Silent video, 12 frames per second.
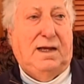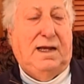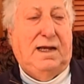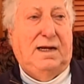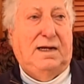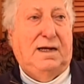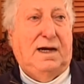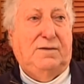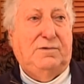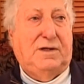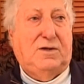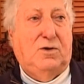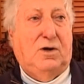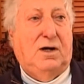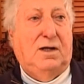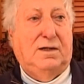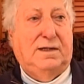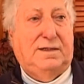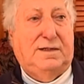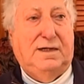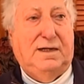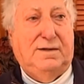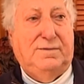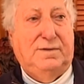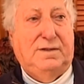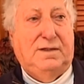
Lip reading: And I recall that,